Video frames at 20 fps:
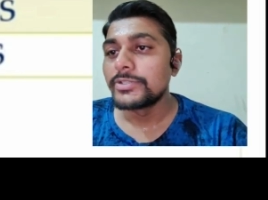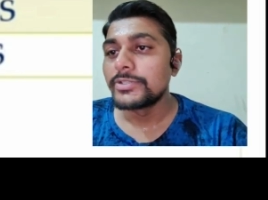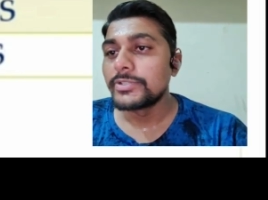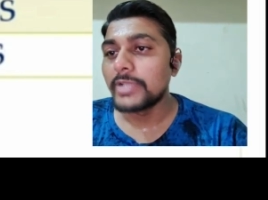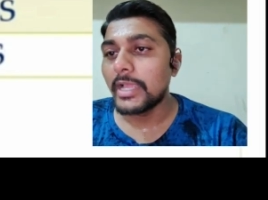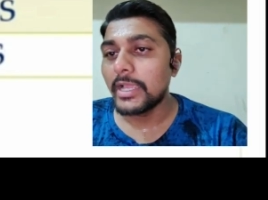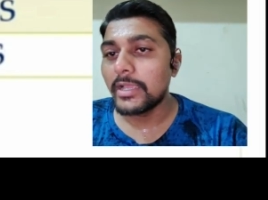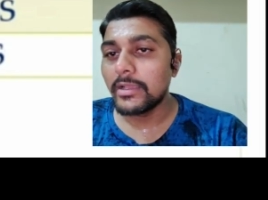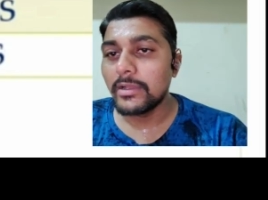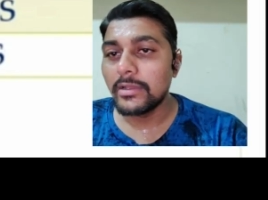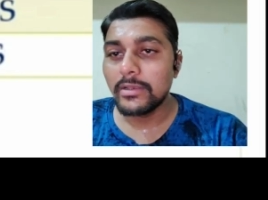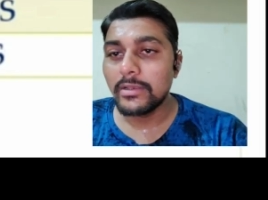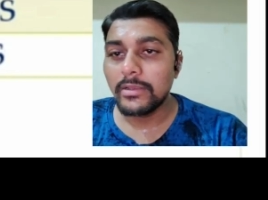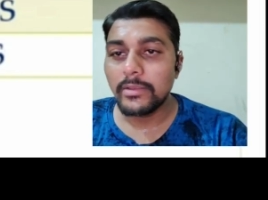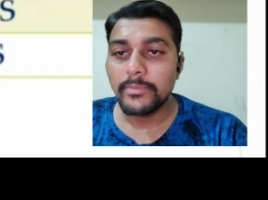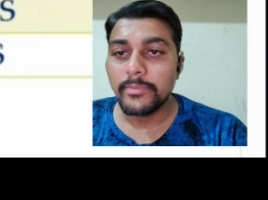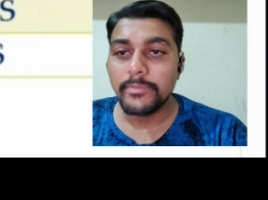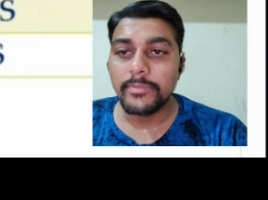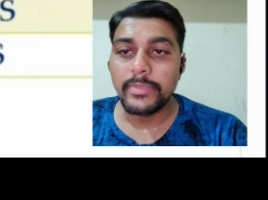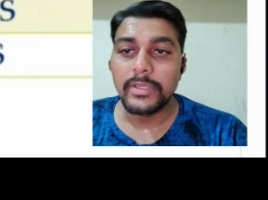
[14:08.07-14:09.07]
Tiger
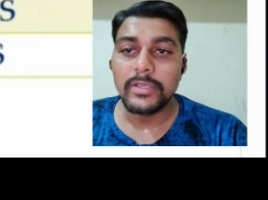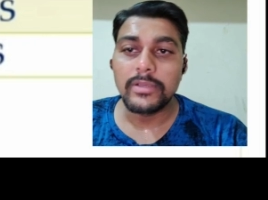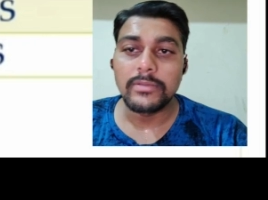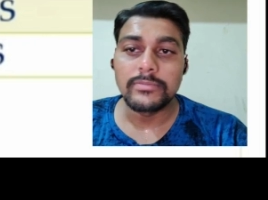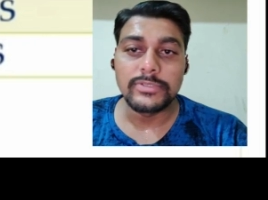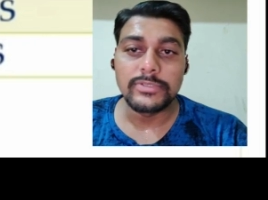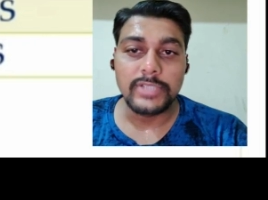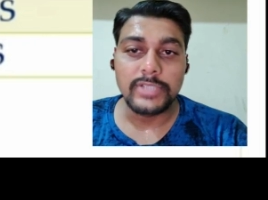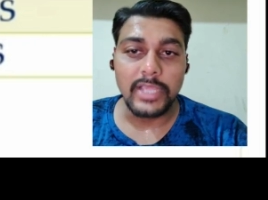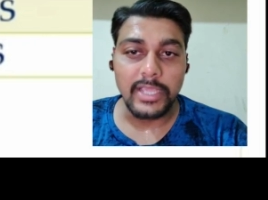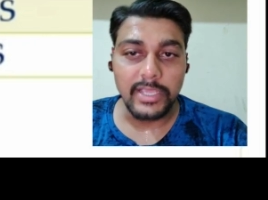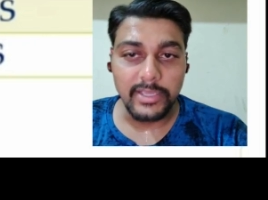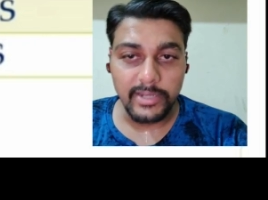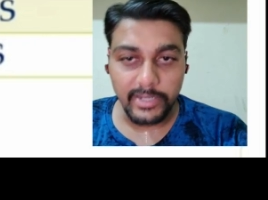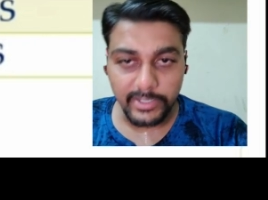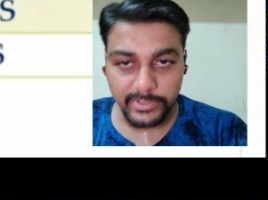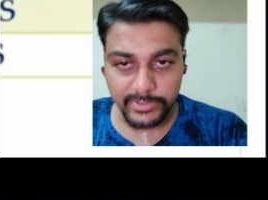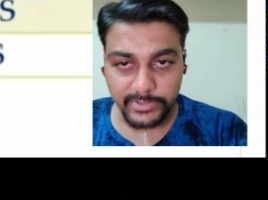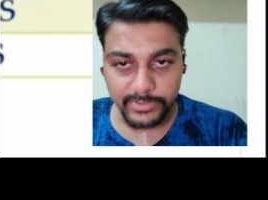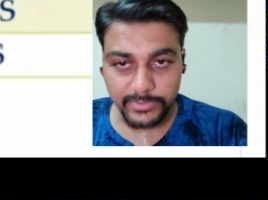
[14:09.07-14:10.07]
become
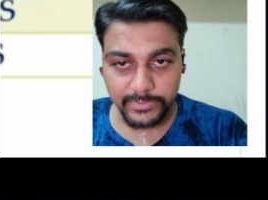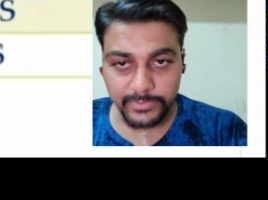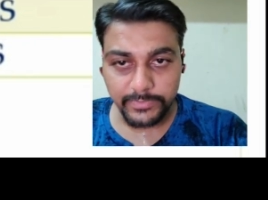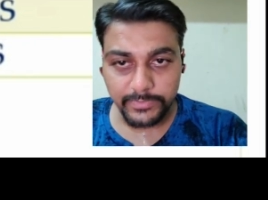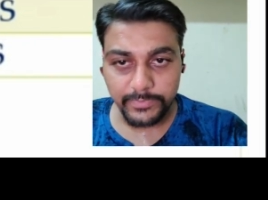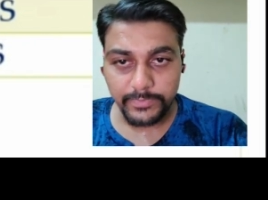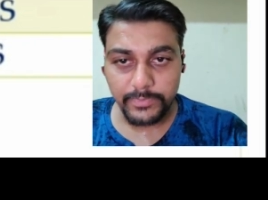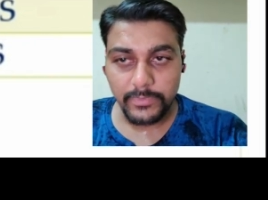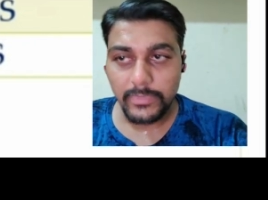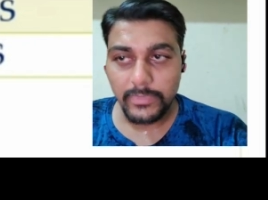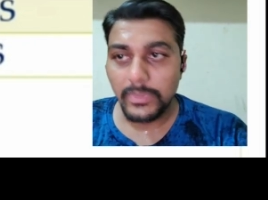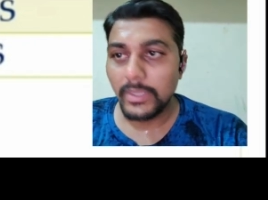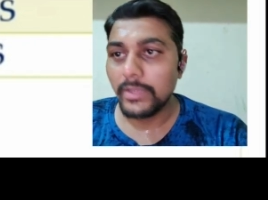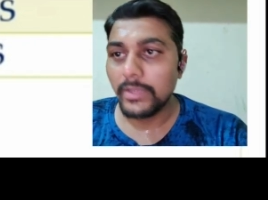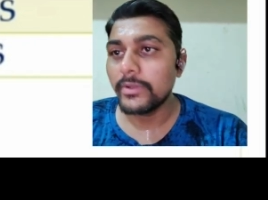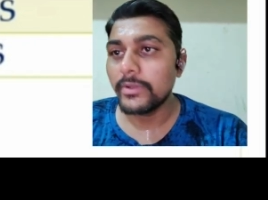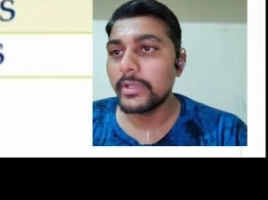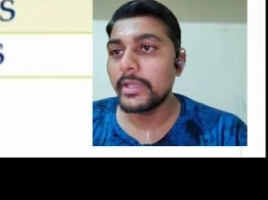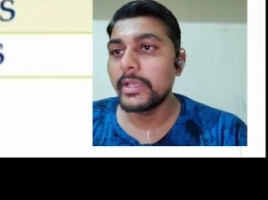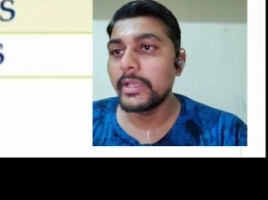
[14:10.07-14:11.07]
tigress.
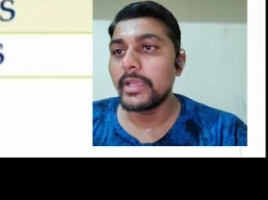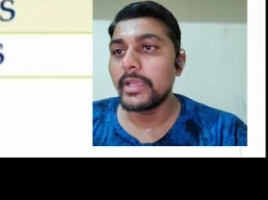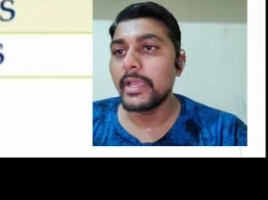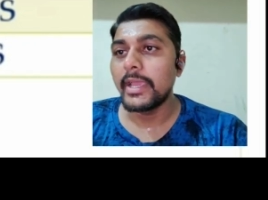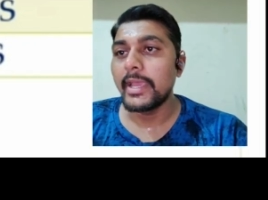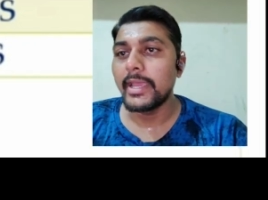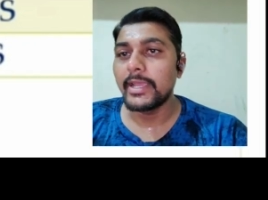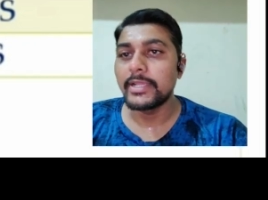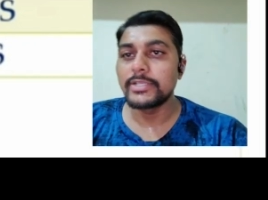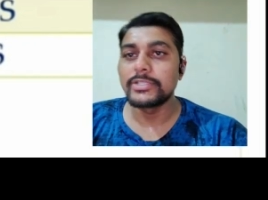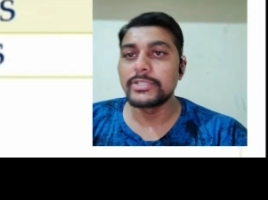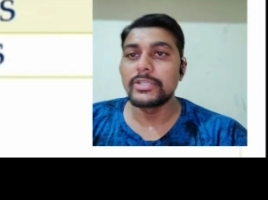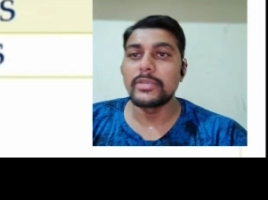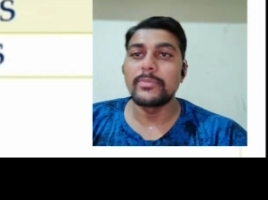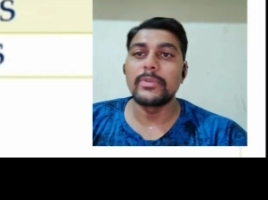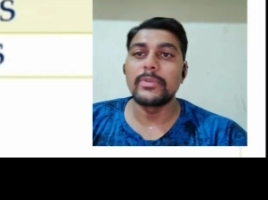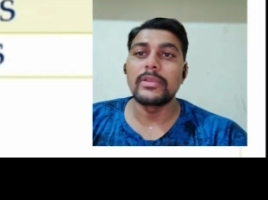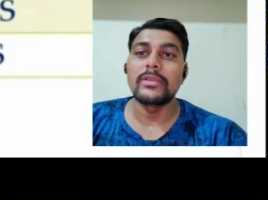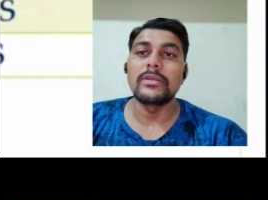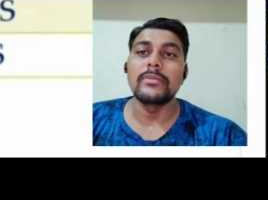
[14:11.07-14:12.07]
Okay, actor
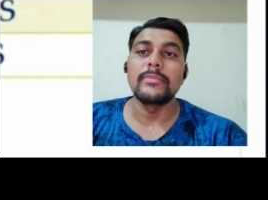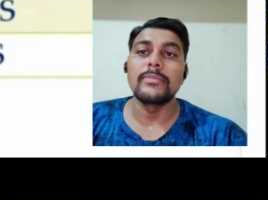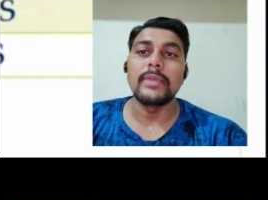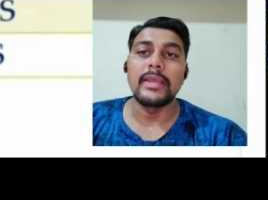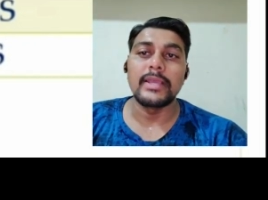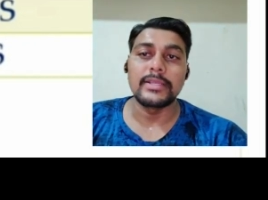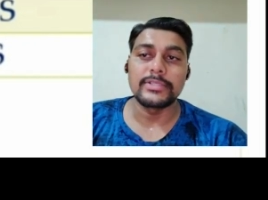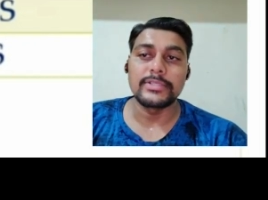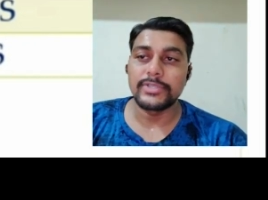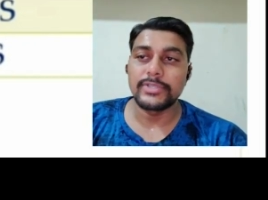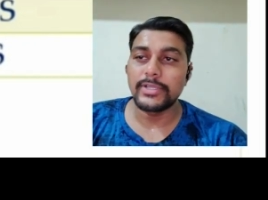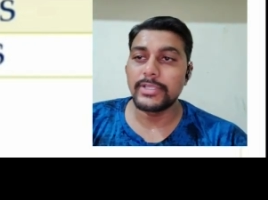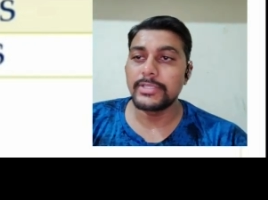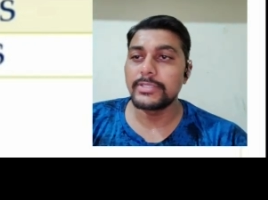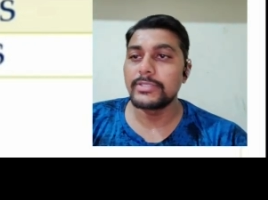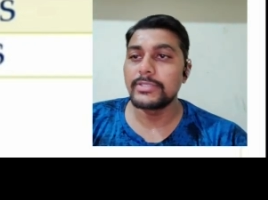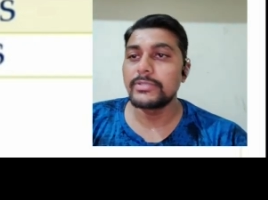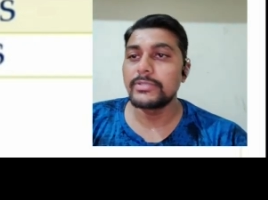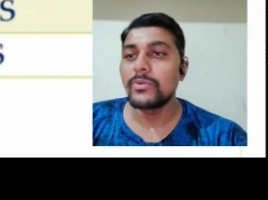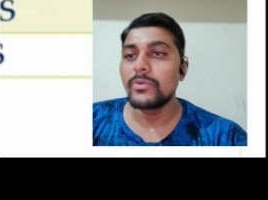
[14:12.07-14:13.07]
become
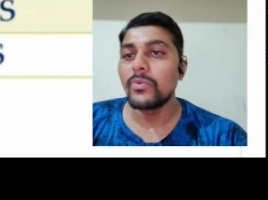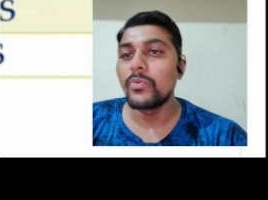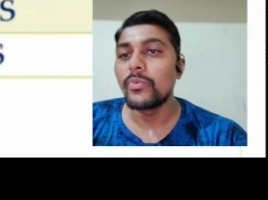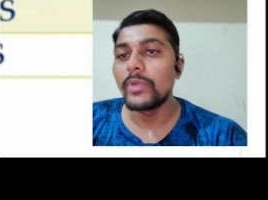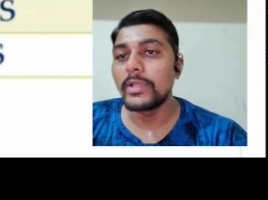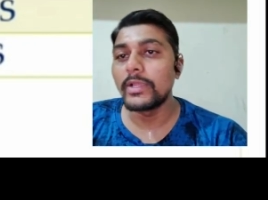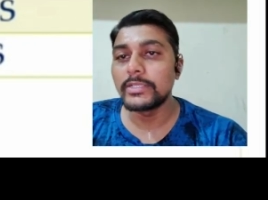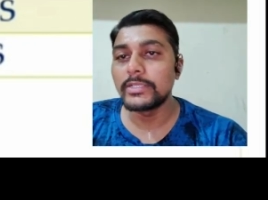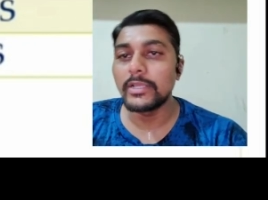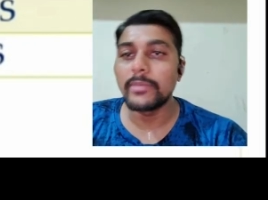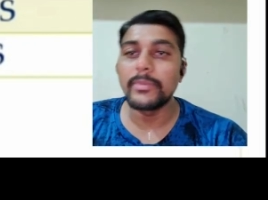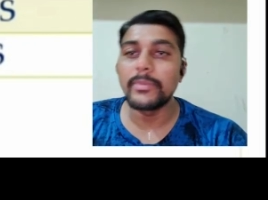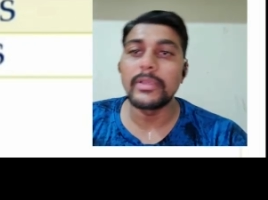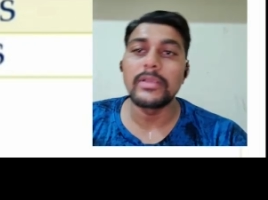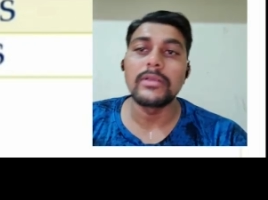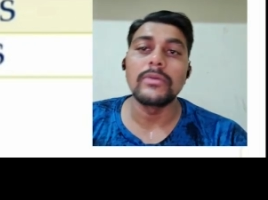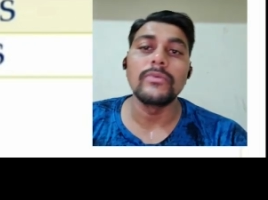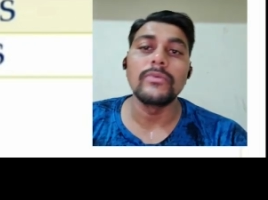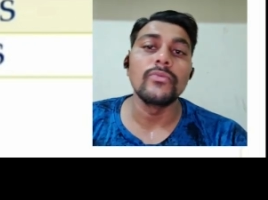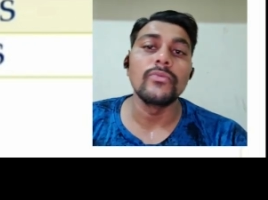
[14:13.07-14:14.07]
actress, waiter
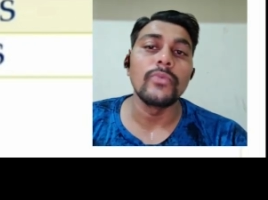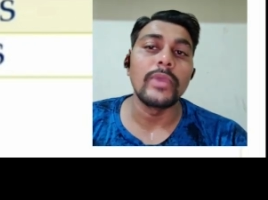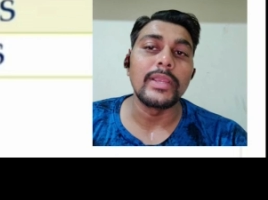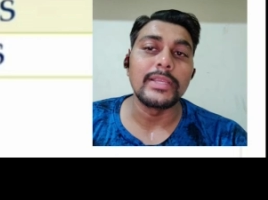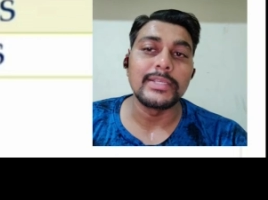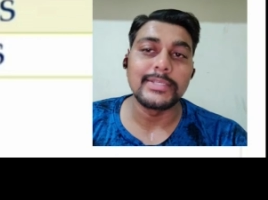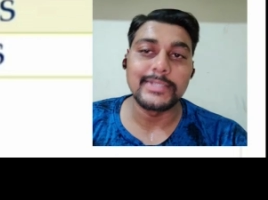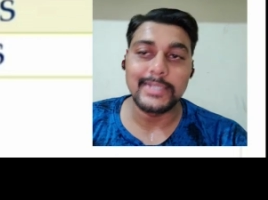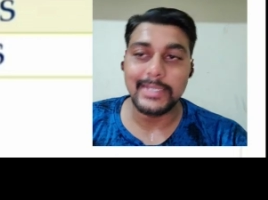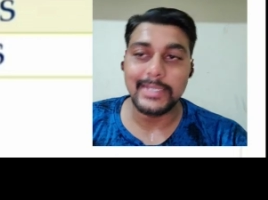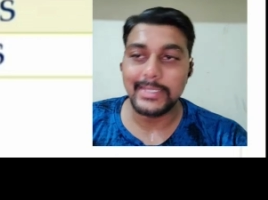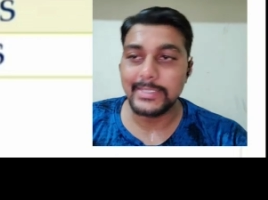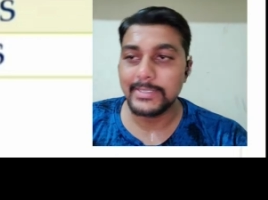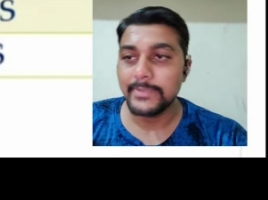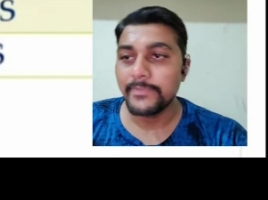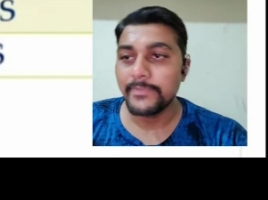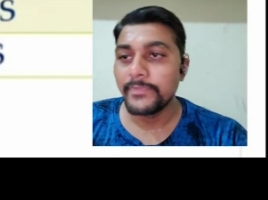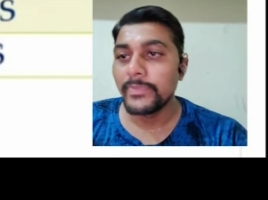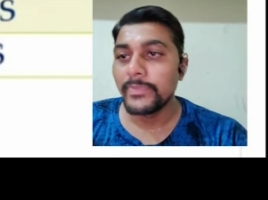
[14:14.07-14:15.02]
become waitress,